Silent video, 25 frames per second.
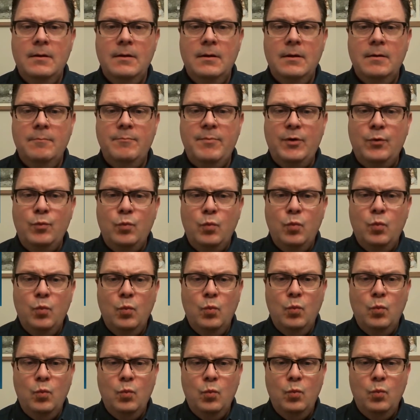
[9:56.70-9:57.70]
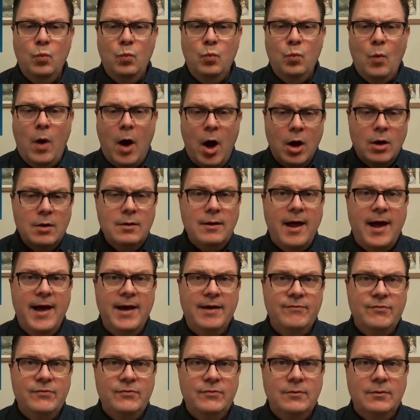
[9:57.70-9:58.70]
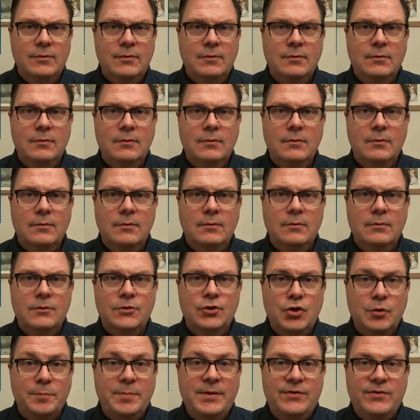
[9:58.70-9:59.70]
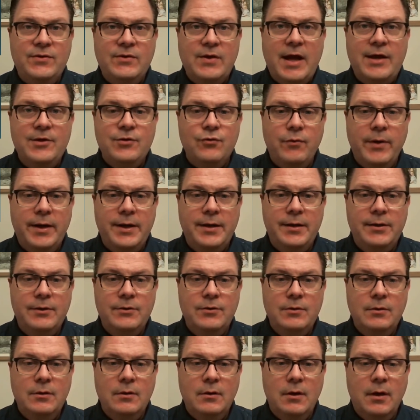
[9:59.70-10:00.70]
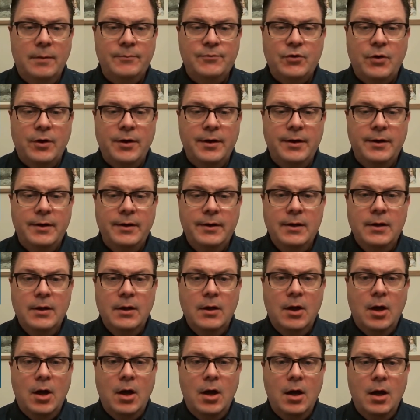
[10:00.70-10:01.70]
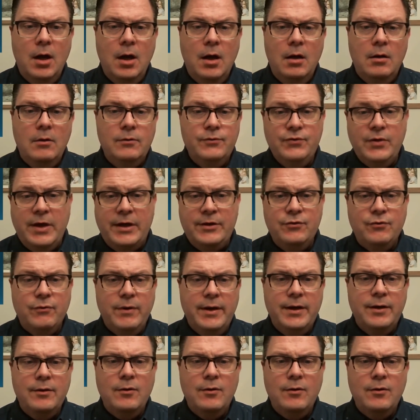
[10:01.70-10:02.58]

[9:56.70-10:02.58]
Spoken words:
But our lives should be saturated. I'm sorry, saturated